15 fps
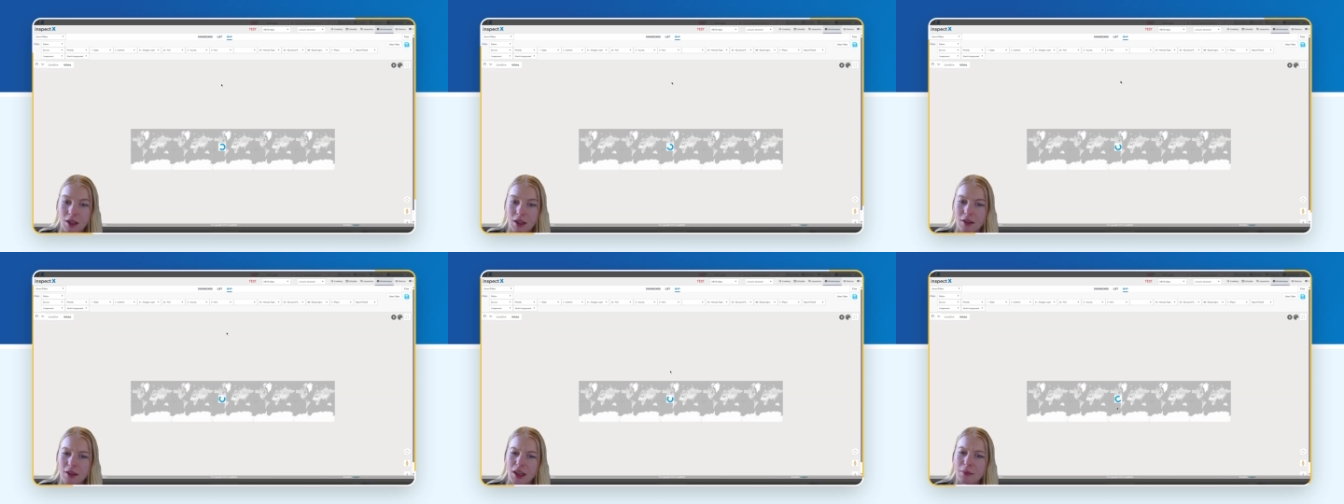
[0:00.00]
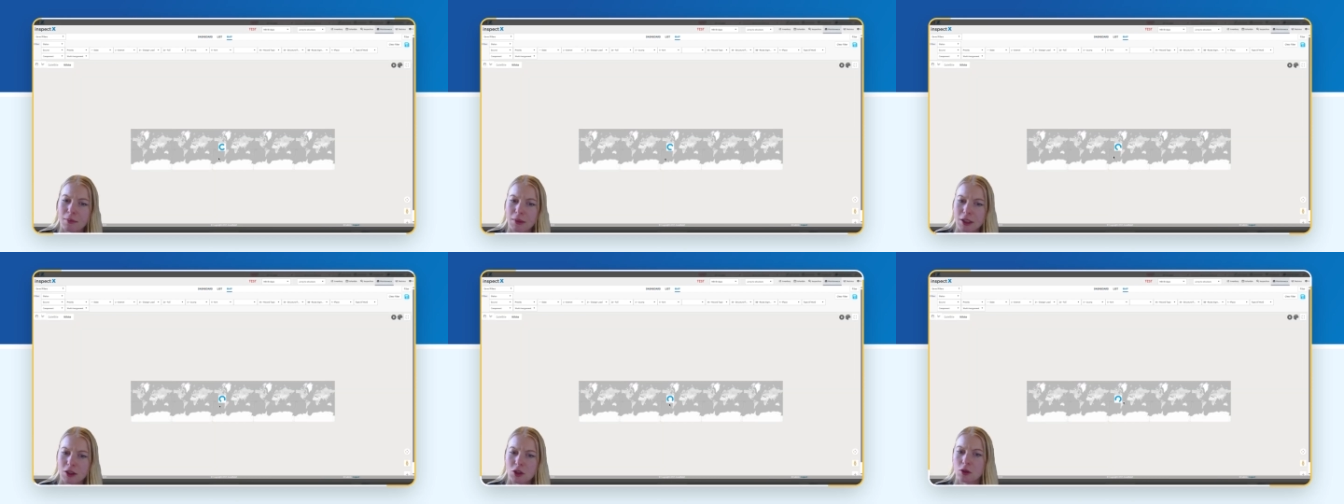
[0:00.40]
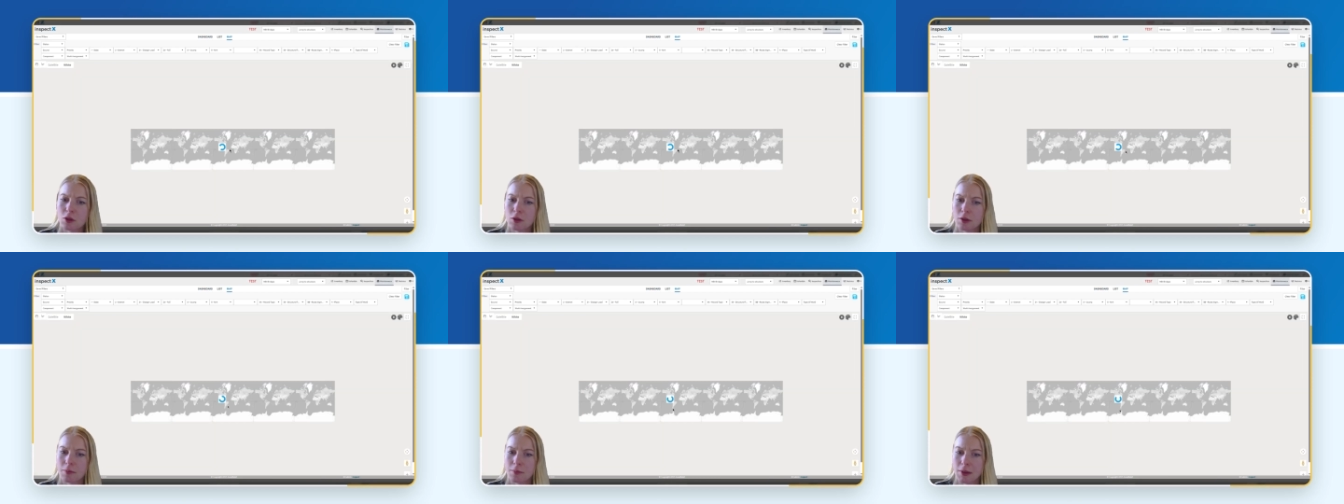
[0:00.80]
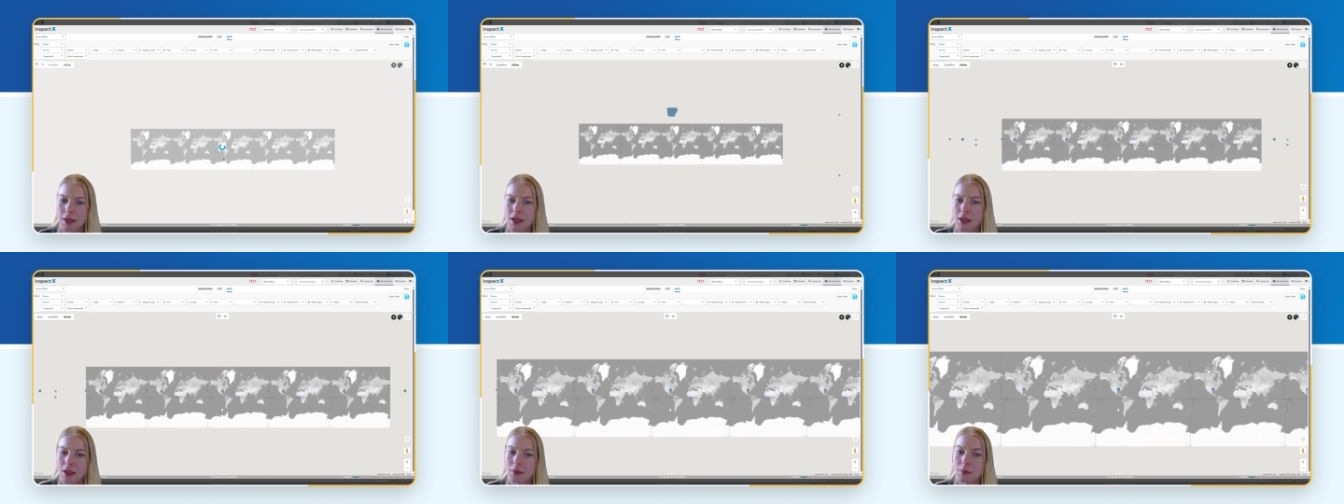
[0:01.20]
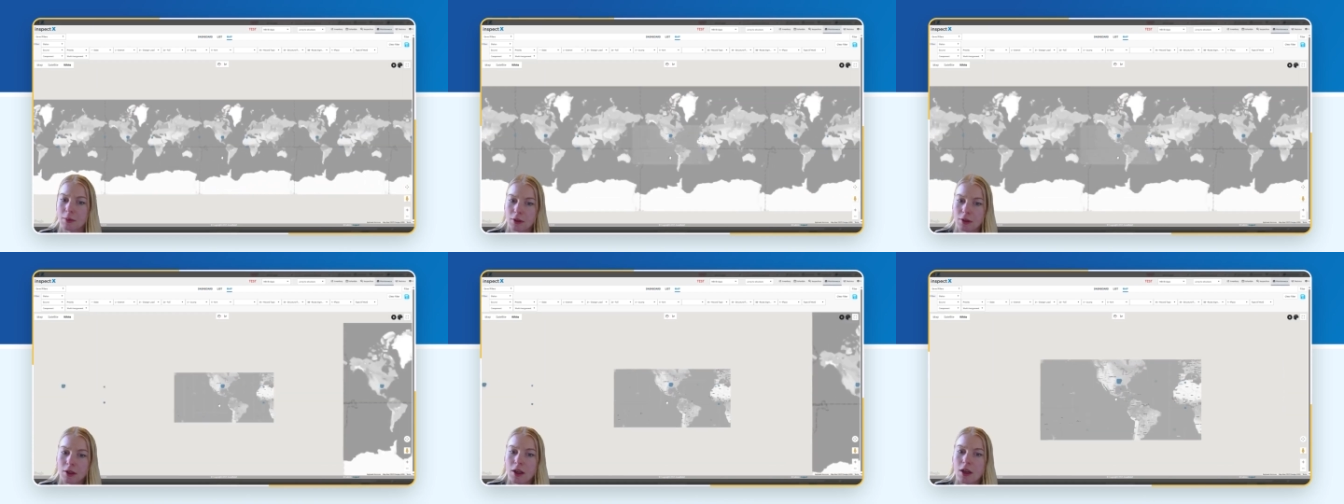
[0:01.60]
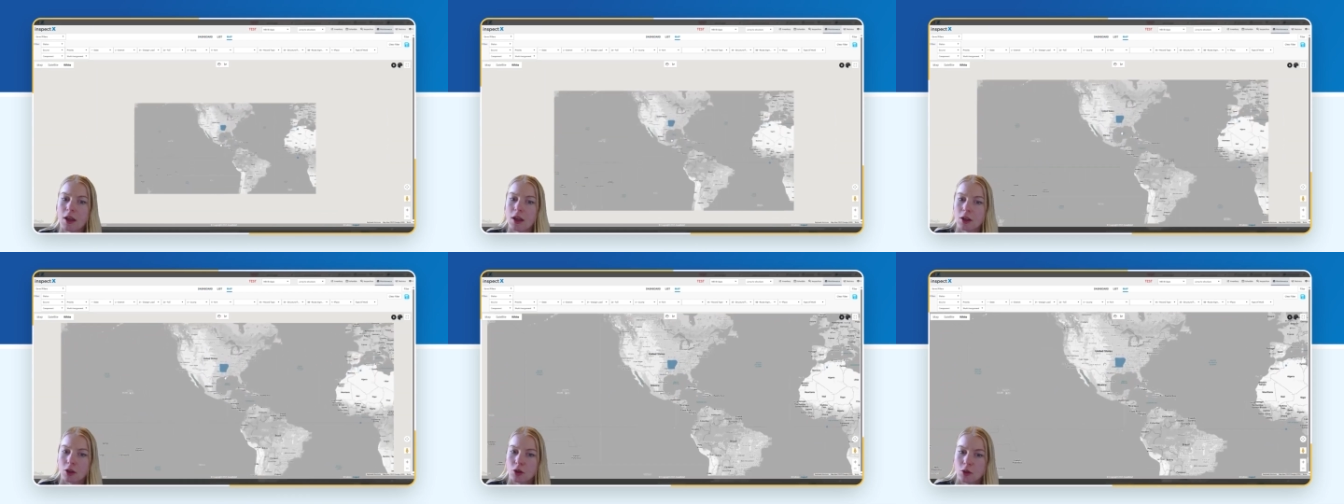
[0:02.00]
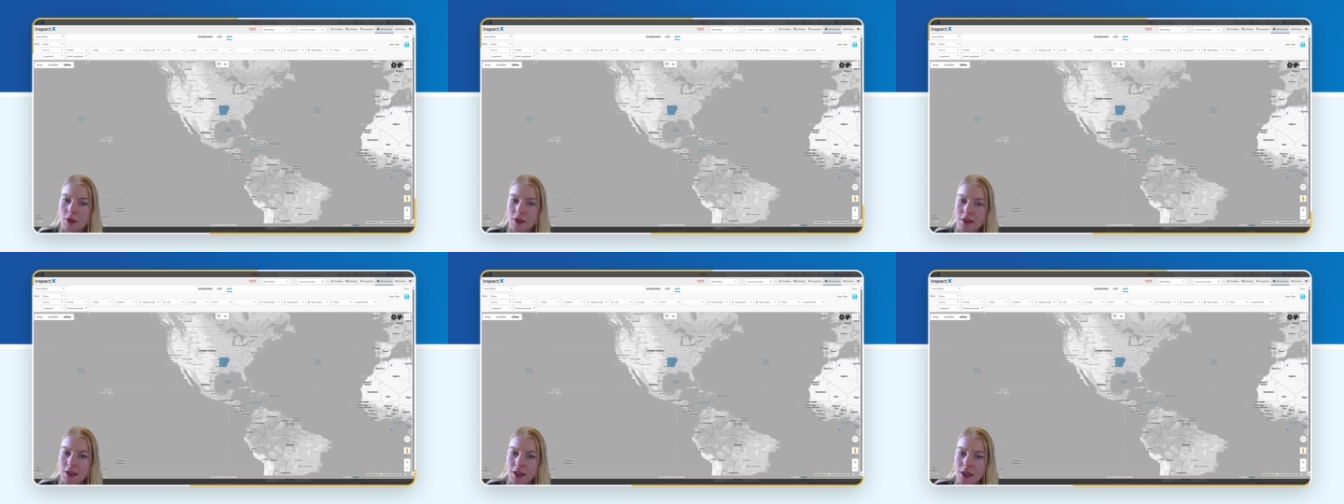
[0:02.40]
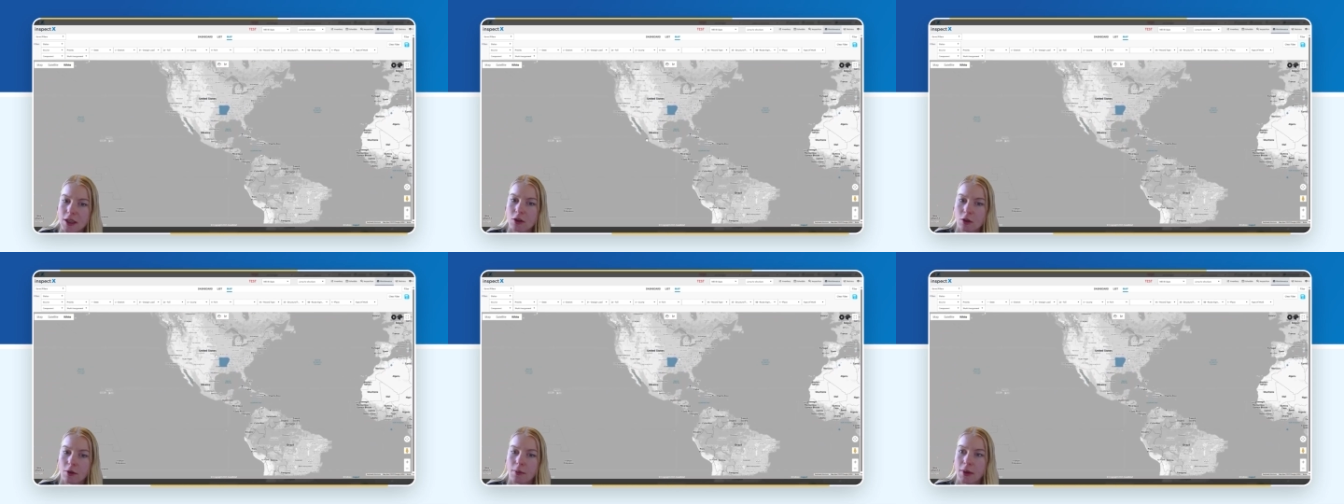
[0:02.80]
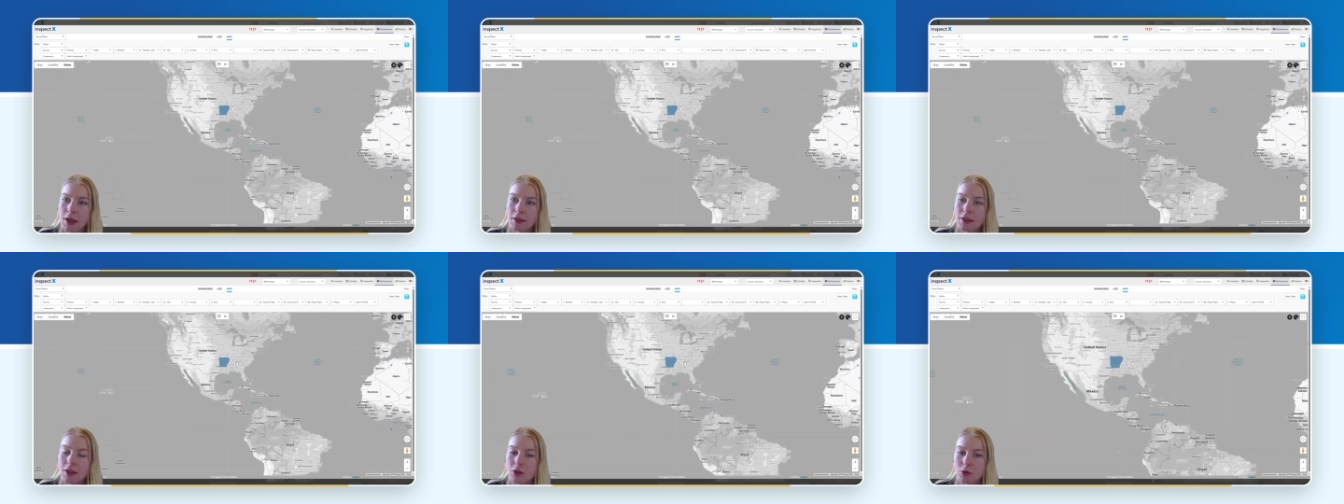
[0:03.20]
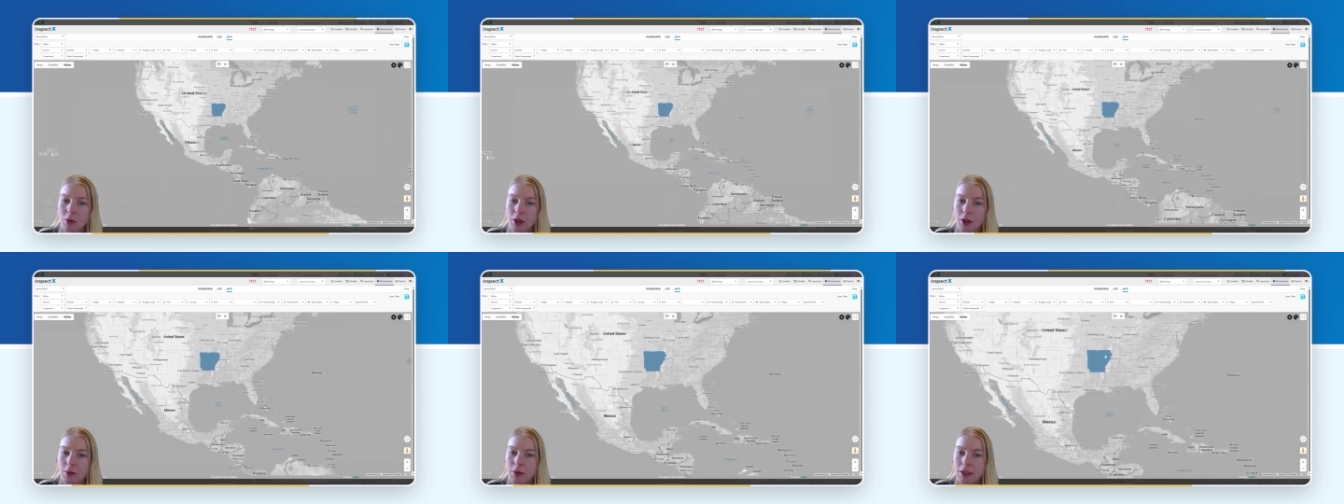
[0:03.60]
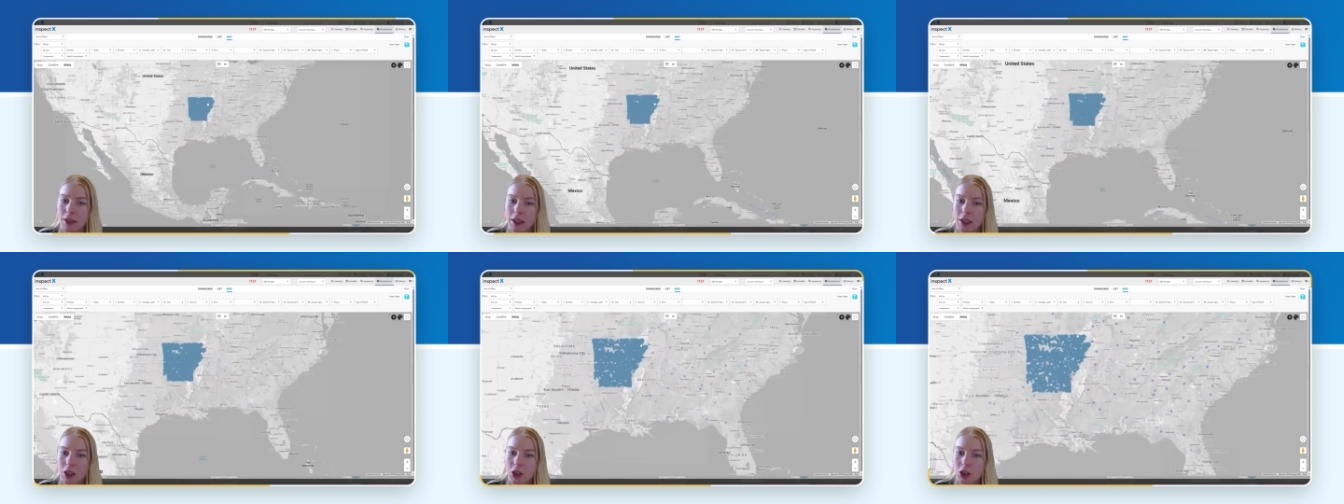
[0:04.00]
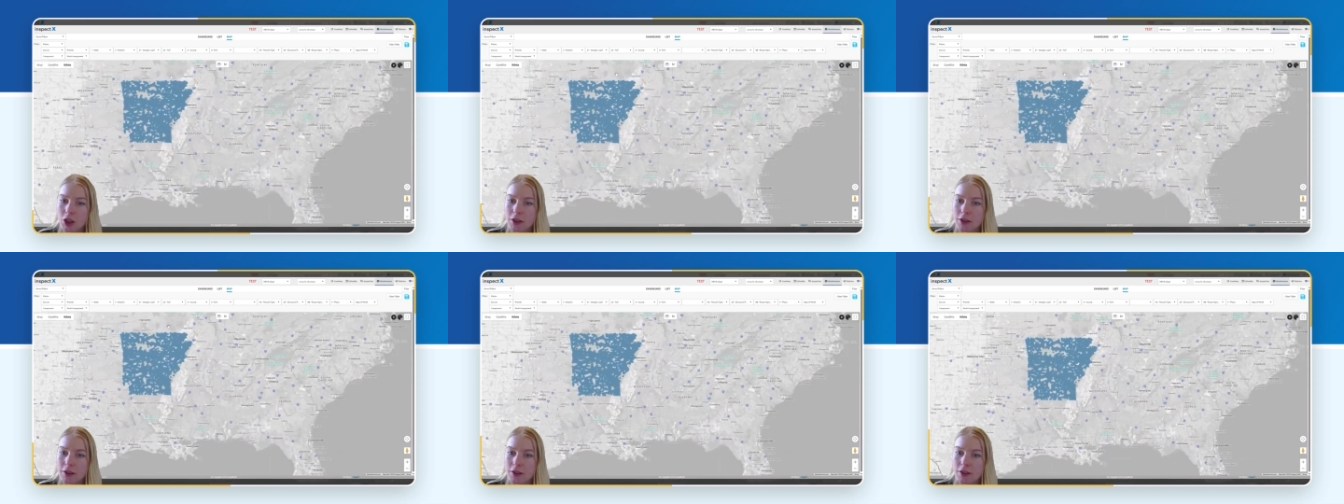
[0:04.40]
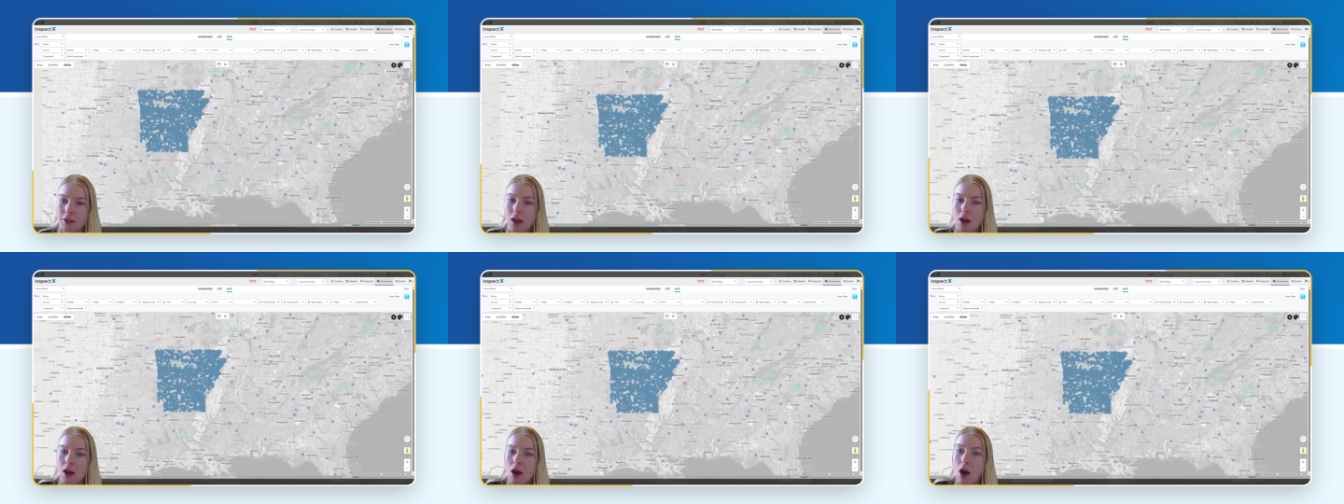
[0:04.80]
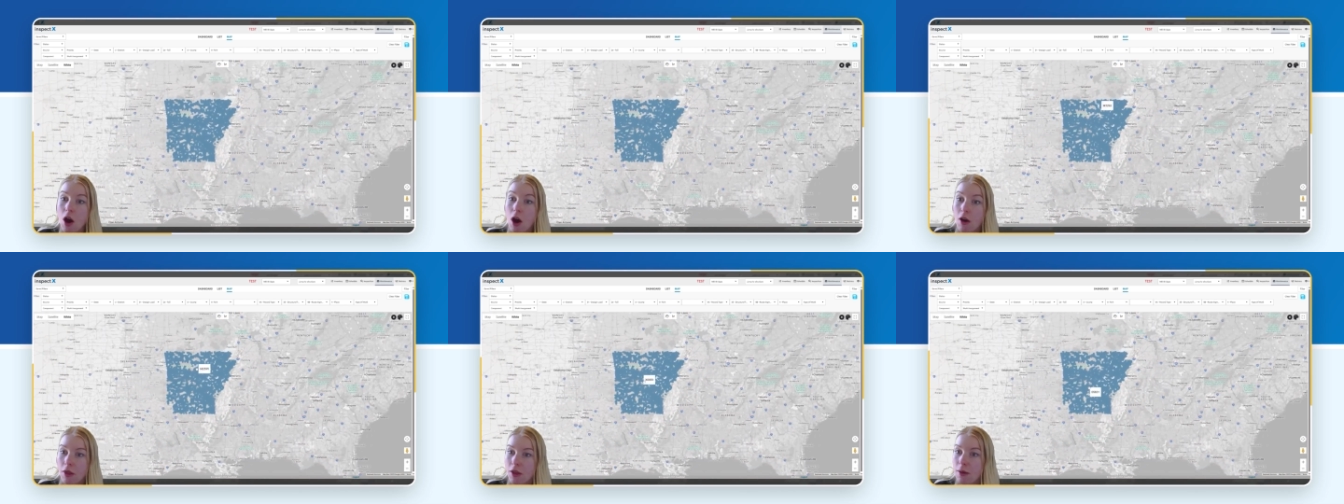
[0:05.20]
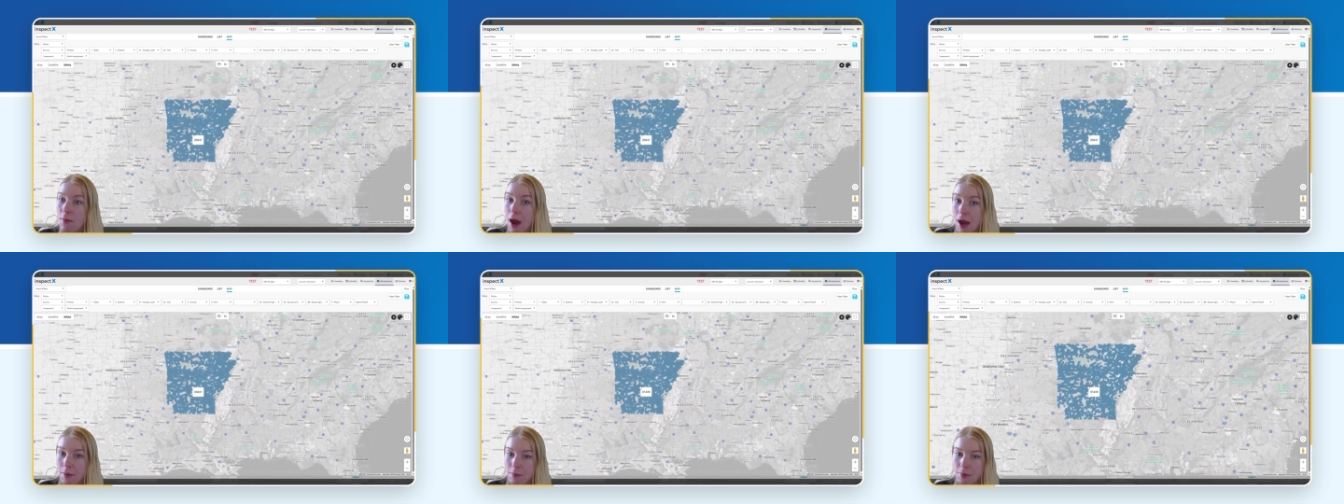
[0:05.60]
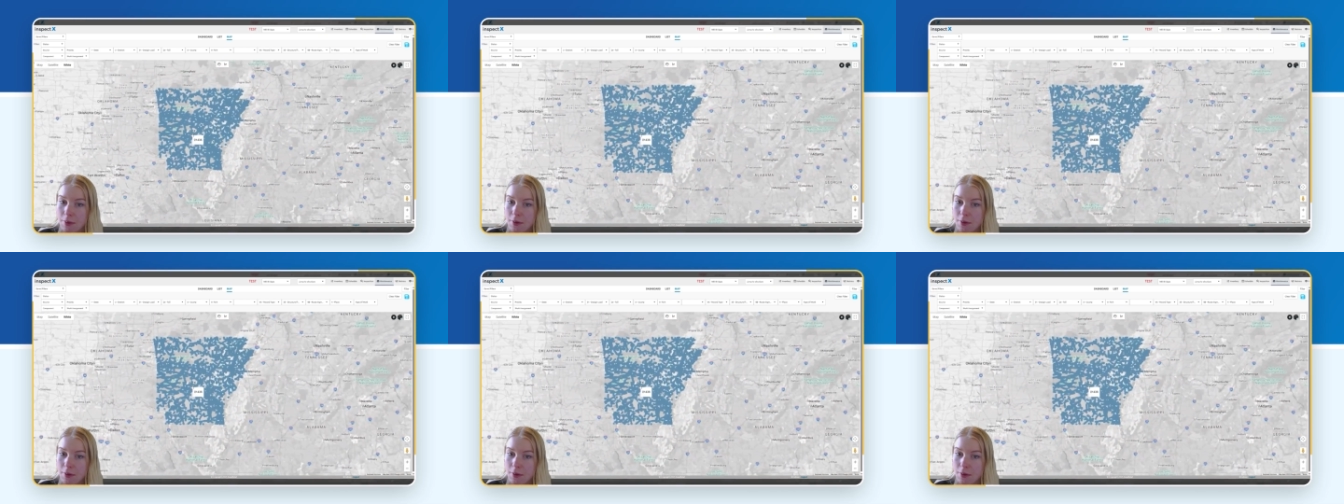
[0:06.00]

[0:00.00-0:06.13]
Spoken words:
namely to be able to see your maintenance recommendations on the map.